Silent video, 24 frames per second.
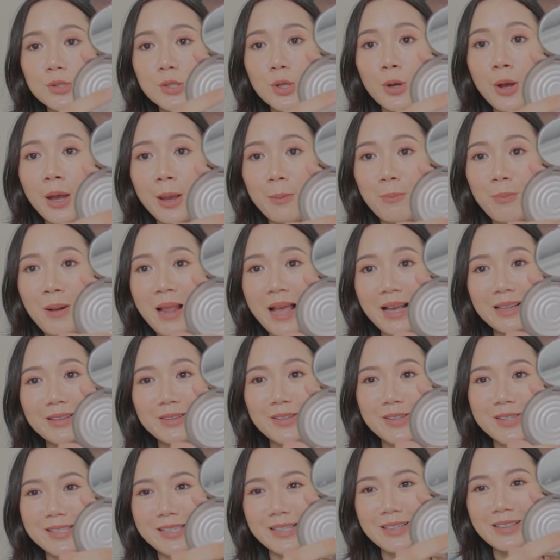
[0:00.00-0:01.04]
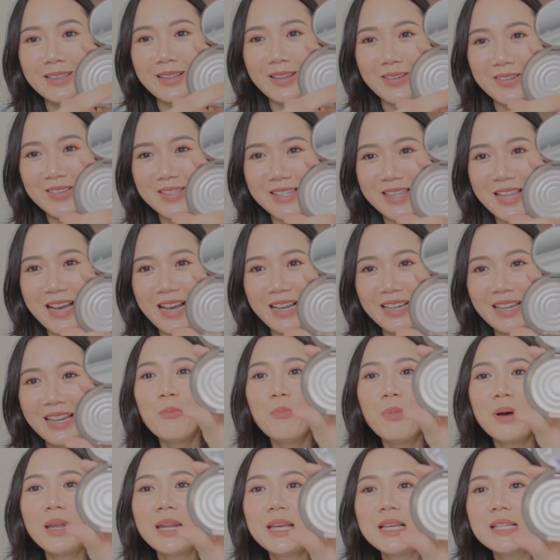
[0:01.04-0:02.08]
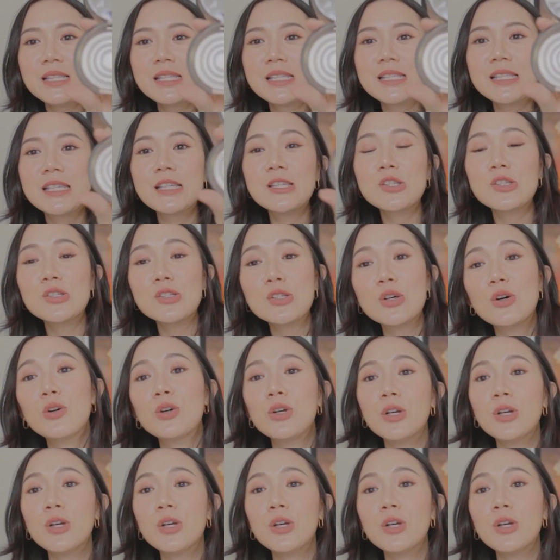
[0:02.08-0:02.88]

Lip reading: So I plan to still use that. But it's so